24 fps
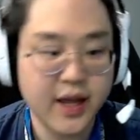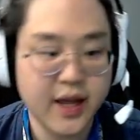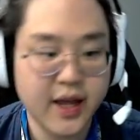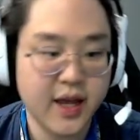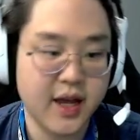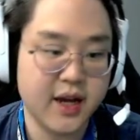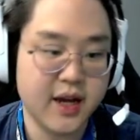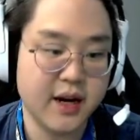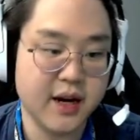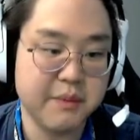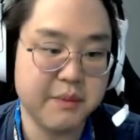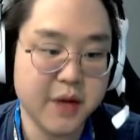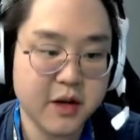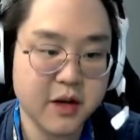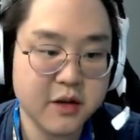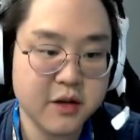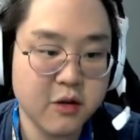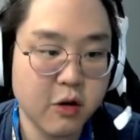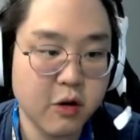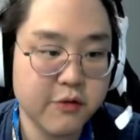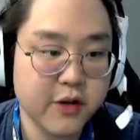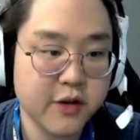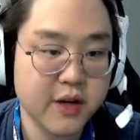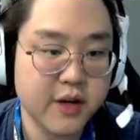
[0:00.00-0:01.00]
And I'm not going
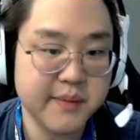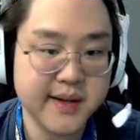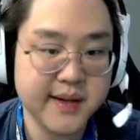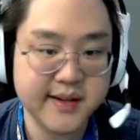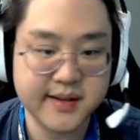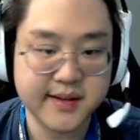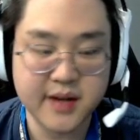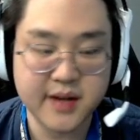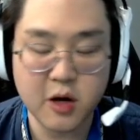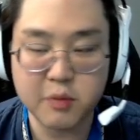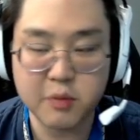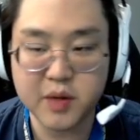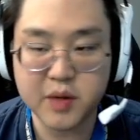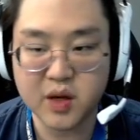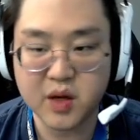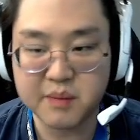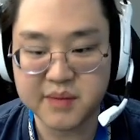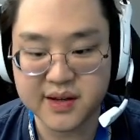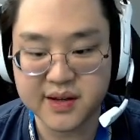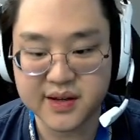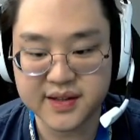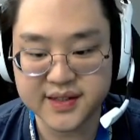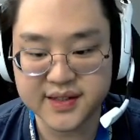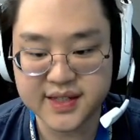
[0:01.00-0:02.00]
to overcommit into helping him
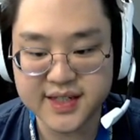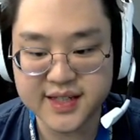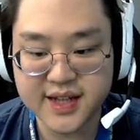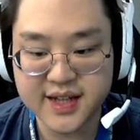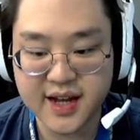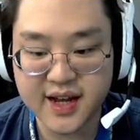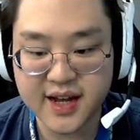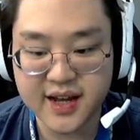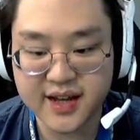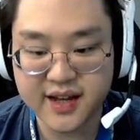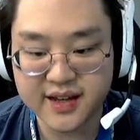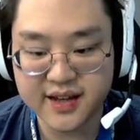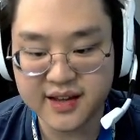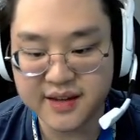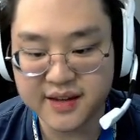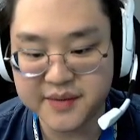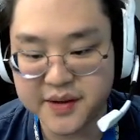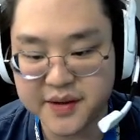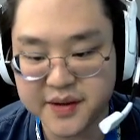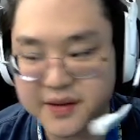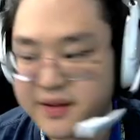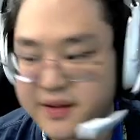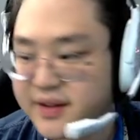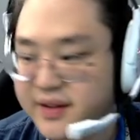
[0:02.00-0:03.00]
because this guy, I
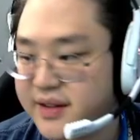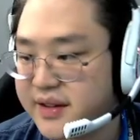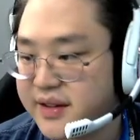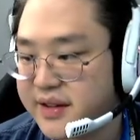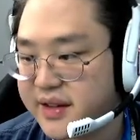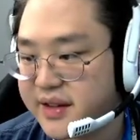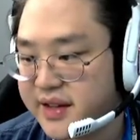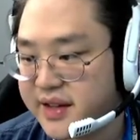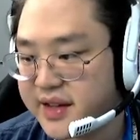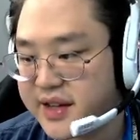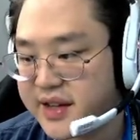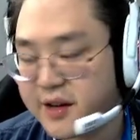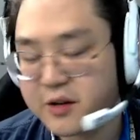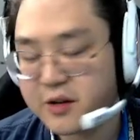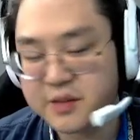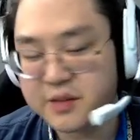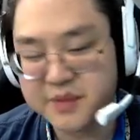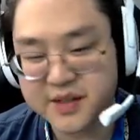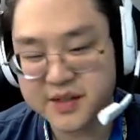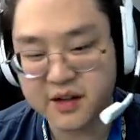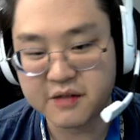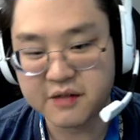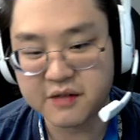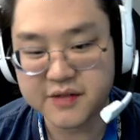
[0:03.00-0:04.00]
mean, he killed
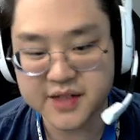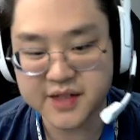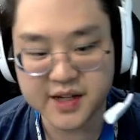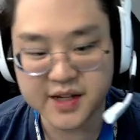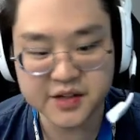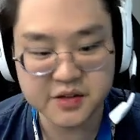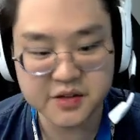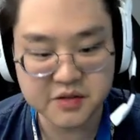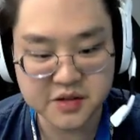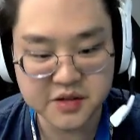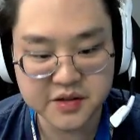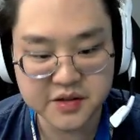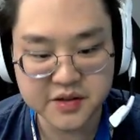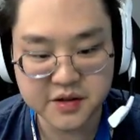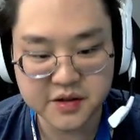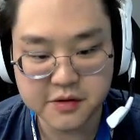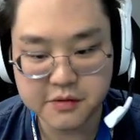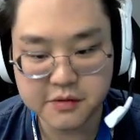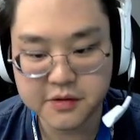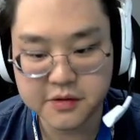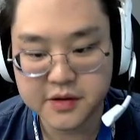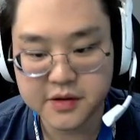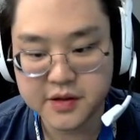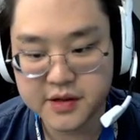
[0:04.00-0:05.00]
himself essentially. So,
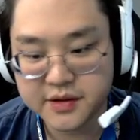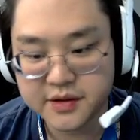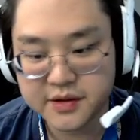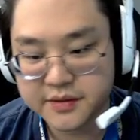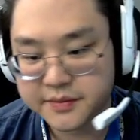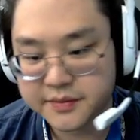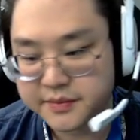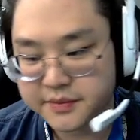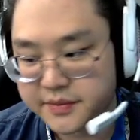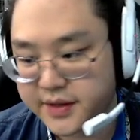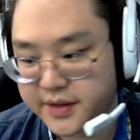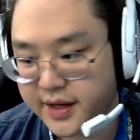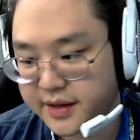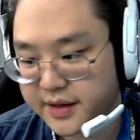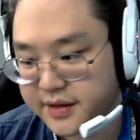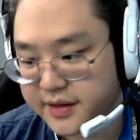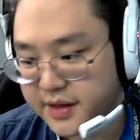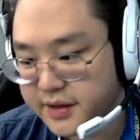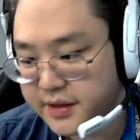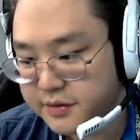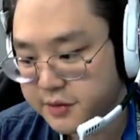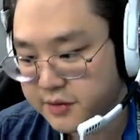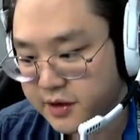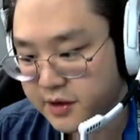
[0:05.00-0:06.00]
yeah,
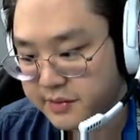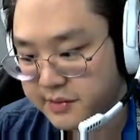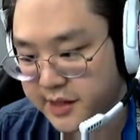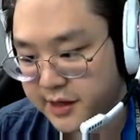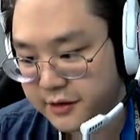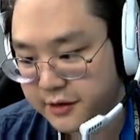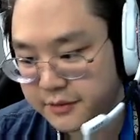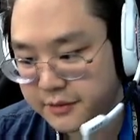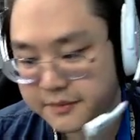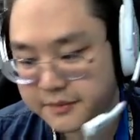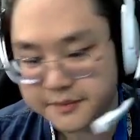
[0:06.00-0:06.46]
doesn't really matter.